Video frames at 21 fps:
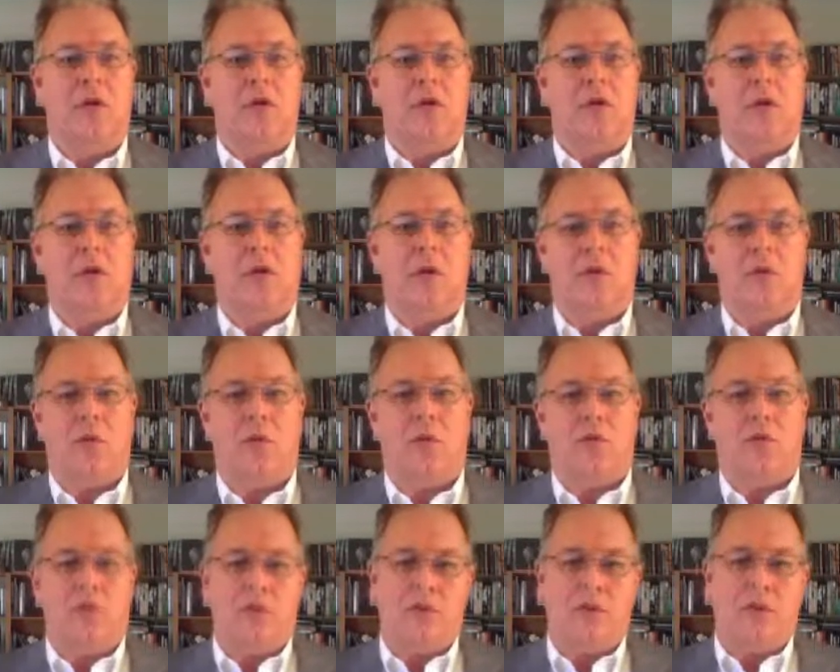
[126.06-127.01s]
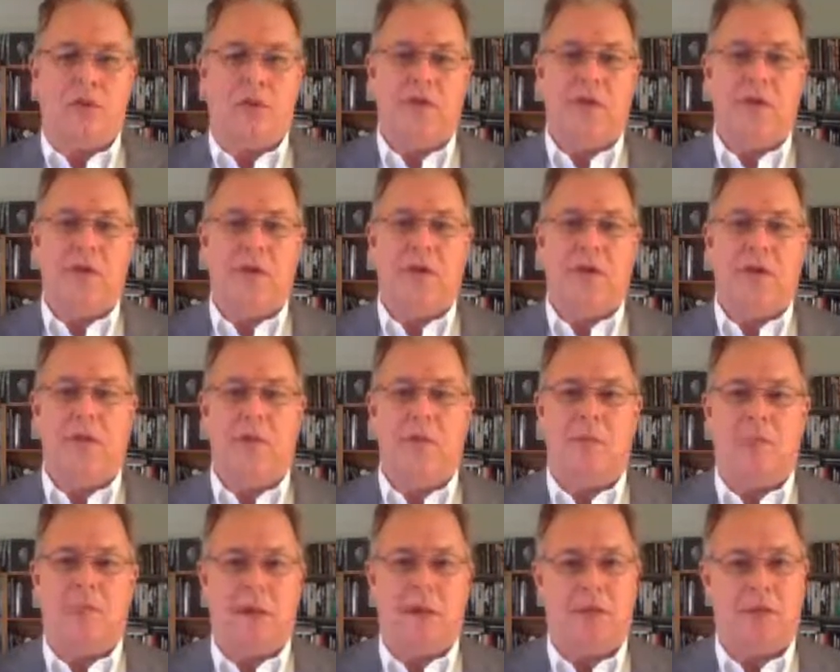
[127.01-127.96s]
So, 7 big
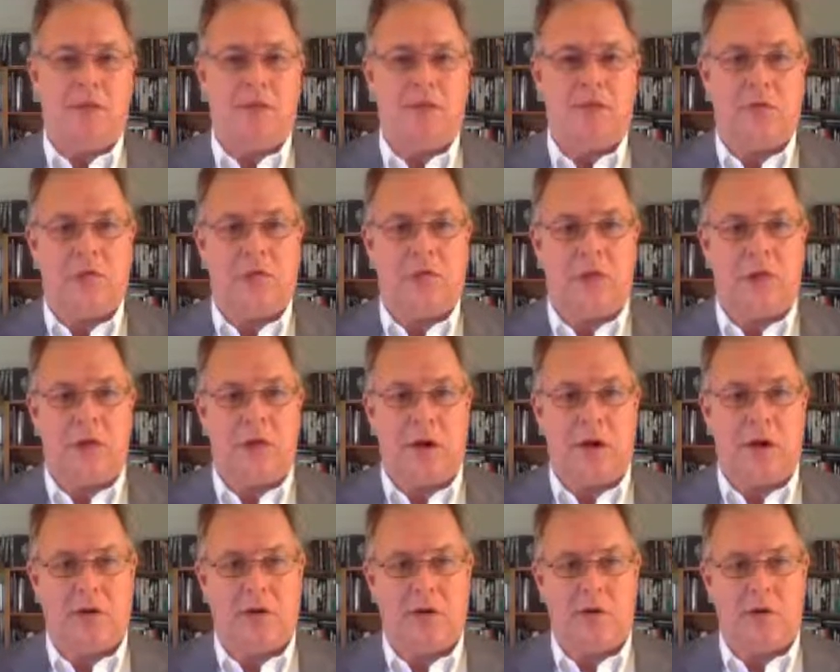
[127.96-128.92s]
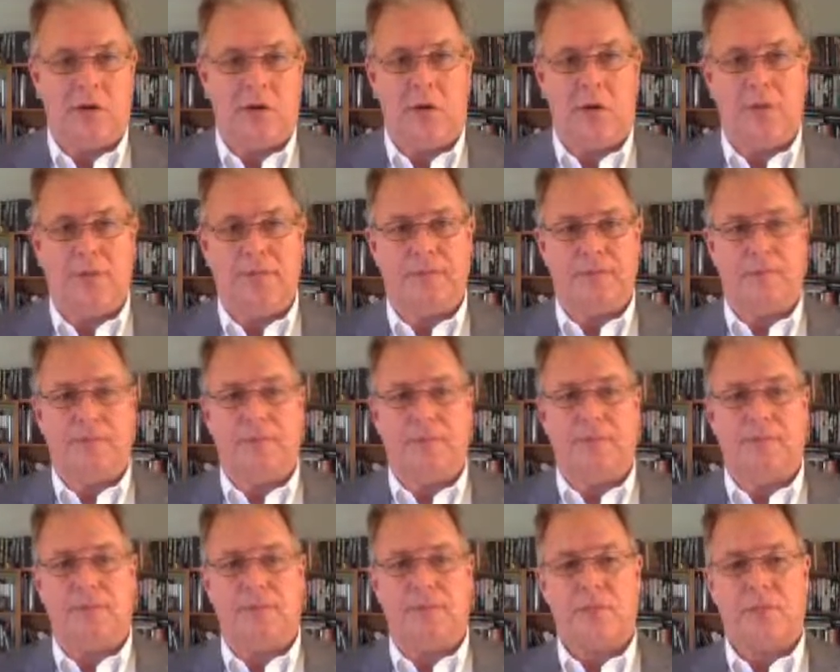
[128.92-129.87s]
campaigns in October.
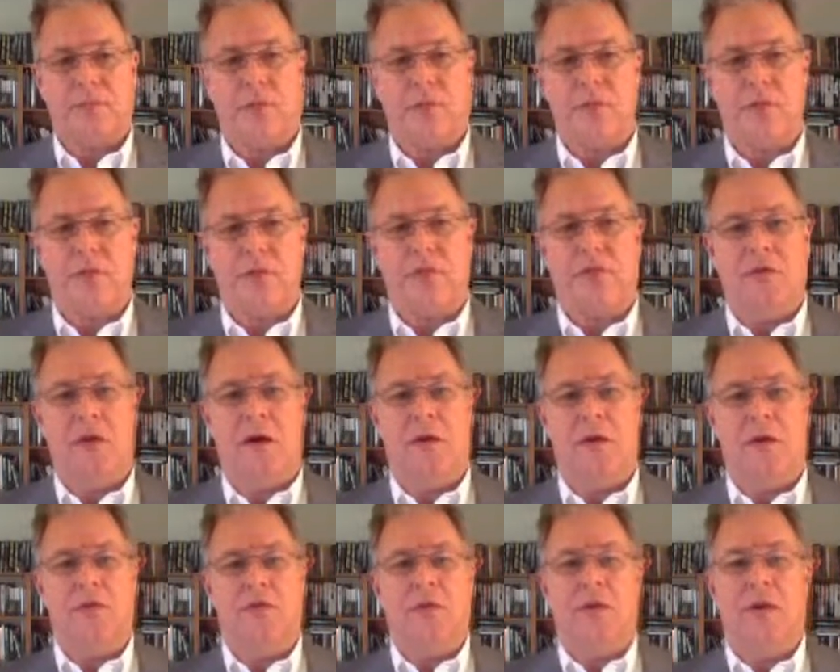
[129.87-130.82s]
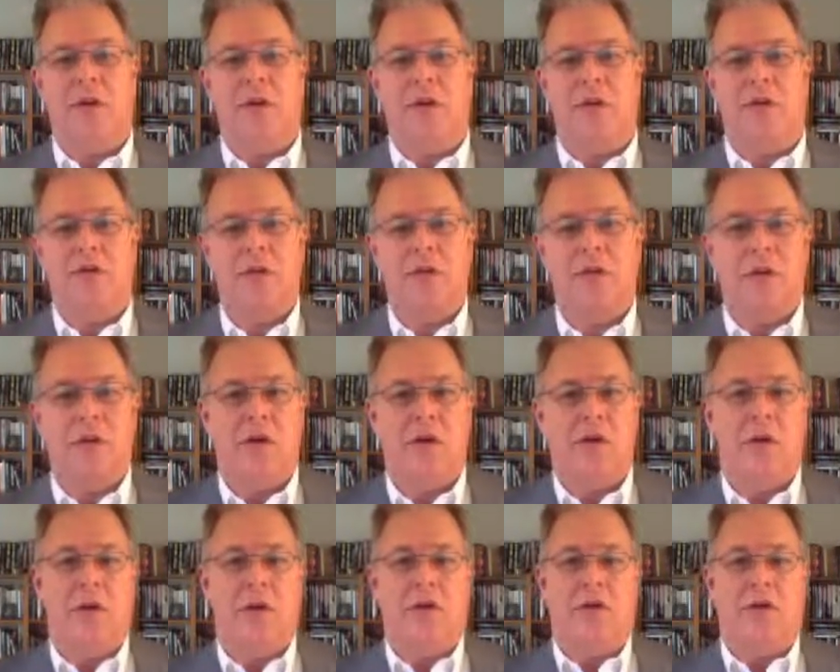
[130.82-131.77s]
The size ranged
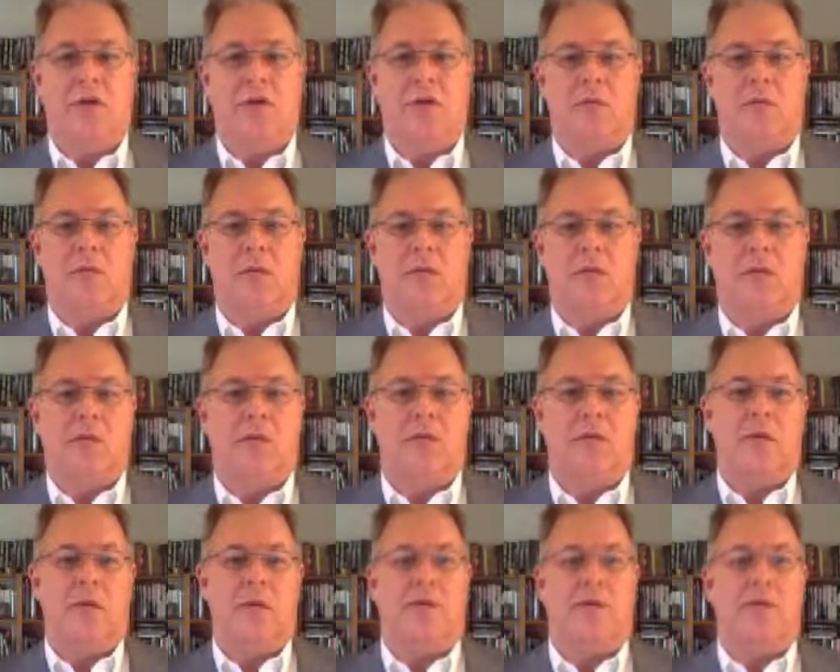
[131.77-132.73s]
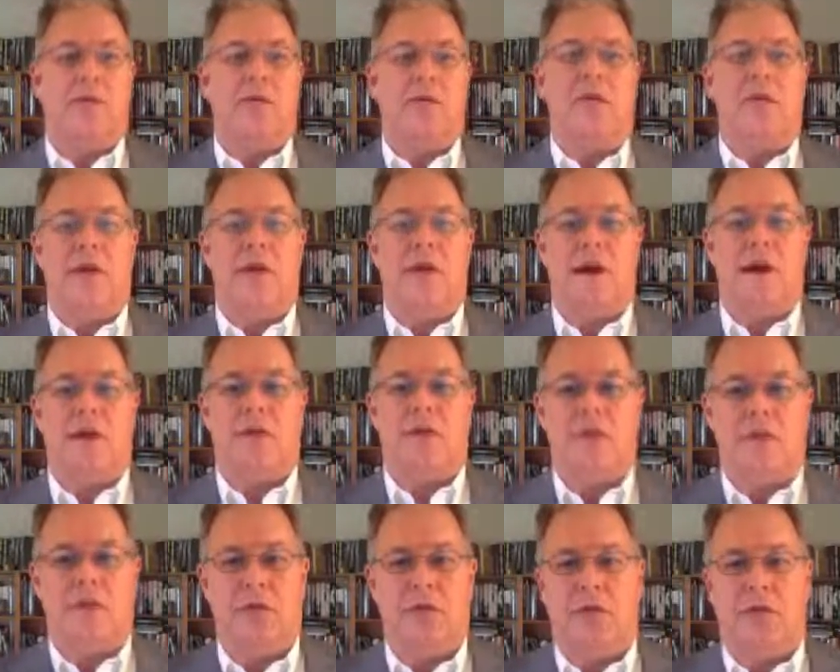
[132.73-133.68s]
from roughly
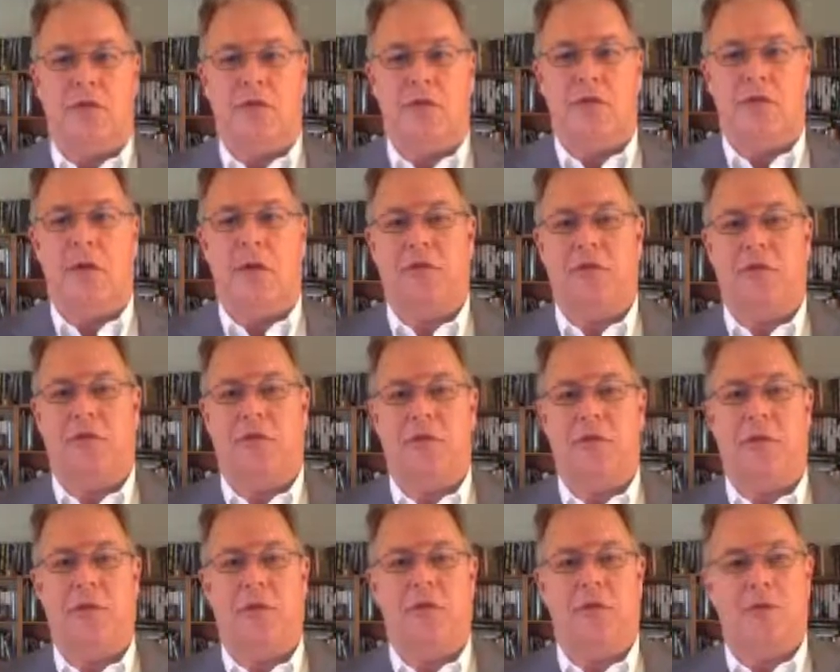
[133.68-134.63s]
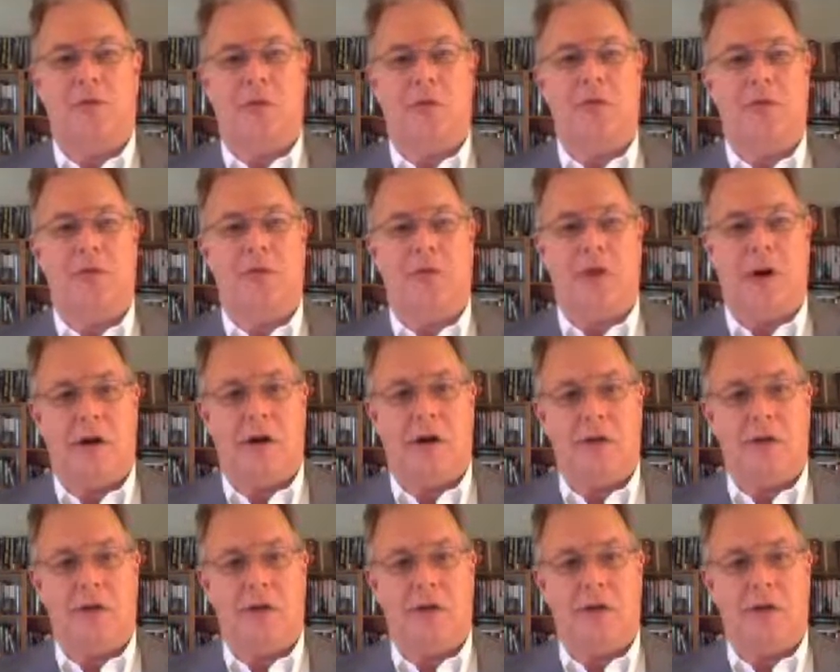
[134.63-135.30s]
$350,000 to about $2.4 million.